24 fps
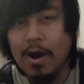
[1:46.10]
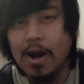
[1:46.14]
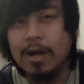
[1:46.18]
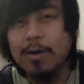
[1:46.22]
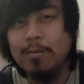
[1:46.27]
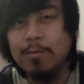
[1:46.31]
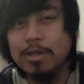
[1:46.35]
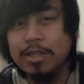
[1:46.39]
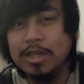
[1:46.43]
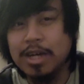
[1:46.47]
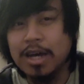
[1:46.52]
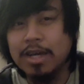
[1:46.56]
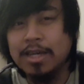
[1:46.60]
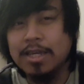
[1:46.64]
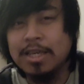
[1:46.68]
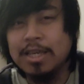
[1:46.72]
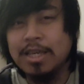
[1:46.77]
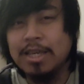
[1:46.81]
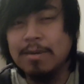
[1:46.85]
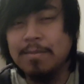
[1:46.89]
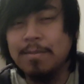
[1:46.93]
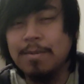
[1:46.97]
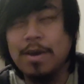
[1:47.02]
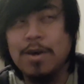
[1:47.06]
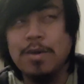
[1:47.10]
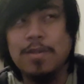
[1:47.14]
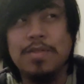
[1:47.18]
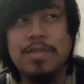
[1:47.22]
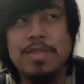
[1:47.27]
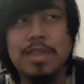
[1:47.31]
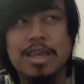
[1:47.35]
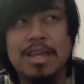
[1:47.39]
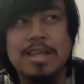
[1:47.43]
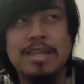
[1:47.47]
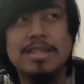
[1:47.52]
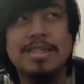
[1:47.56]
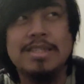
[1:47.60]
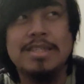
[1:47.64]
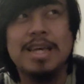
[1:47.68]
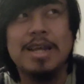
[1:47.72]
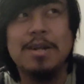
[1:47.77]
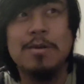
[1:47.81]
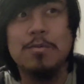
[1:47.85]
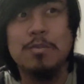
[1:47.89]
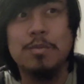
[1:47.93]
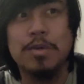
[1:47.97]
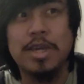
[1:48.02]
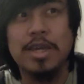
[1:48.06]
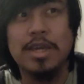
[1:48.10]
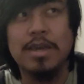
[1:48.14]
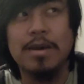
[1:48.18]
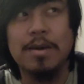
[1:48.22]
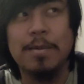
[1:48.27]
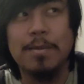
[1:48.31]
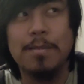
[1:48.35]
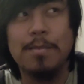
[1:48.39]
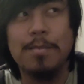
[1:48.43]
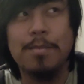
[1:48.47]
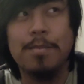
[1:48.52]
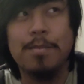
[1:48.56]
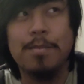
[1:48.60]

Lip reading: aren't we talking about things that we